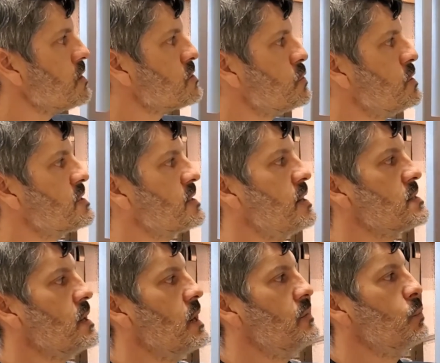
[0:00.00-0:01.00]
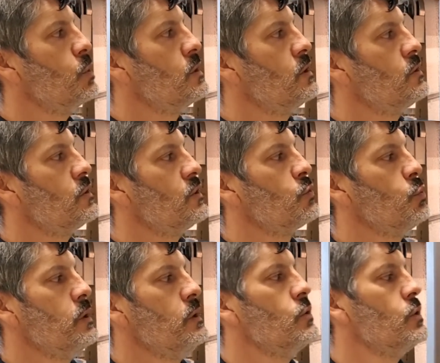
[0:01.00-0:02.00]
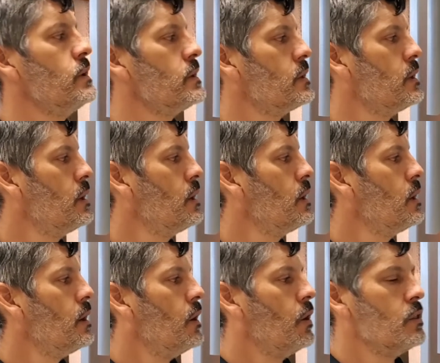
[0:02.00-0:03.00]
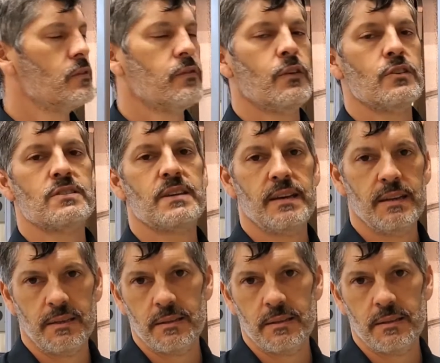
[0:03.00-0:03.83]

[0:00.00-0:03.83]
So in this case, I have 120 grit on the first head.